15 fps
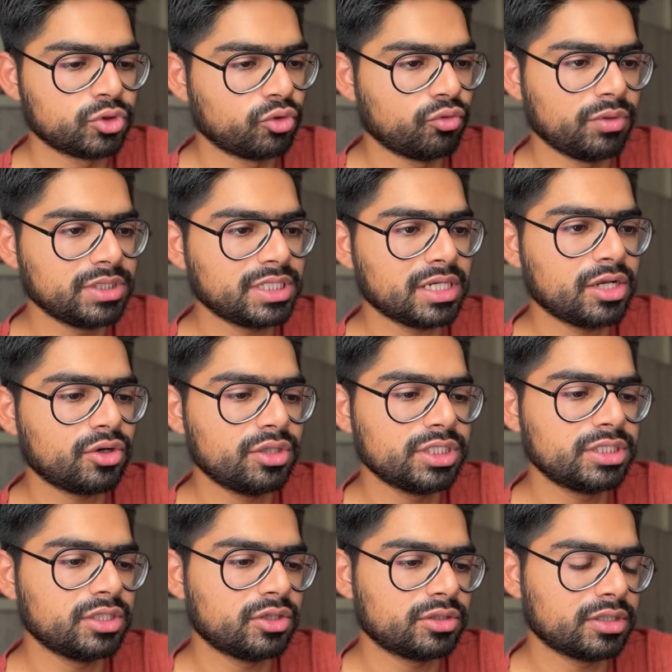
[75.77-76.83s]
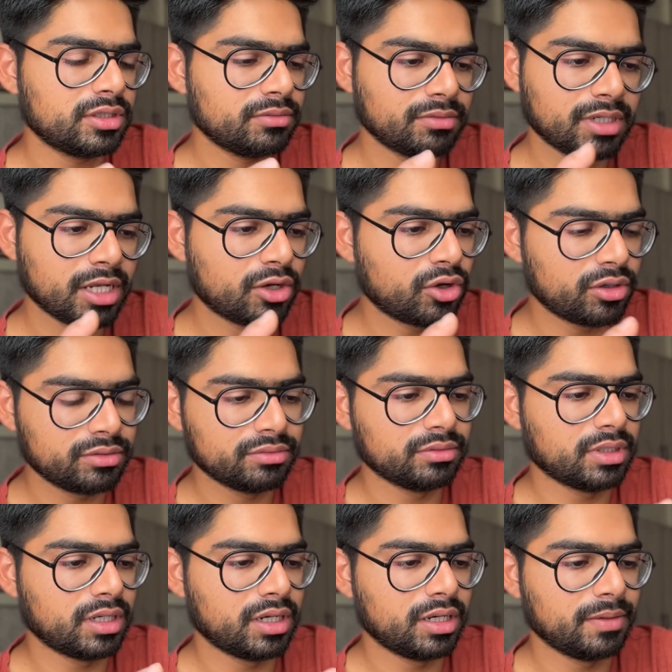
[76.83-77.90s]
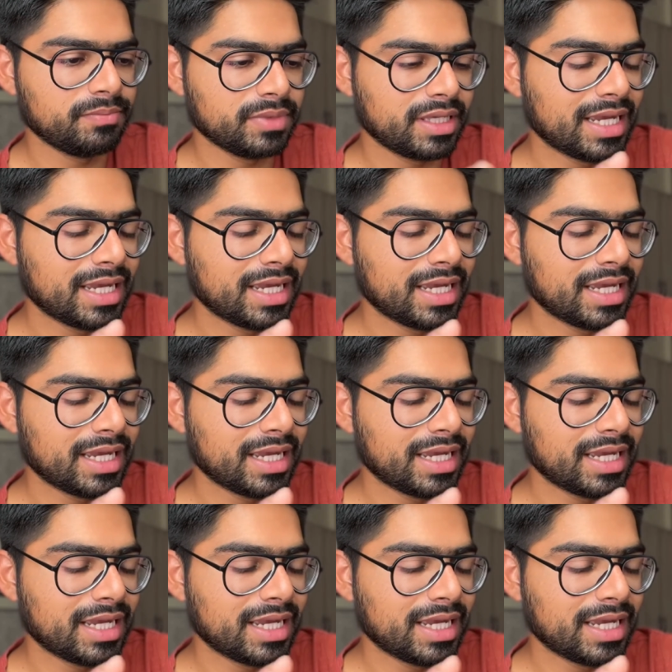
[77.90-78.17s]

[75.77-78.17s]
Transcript: so once i click on digi yatra click on uh,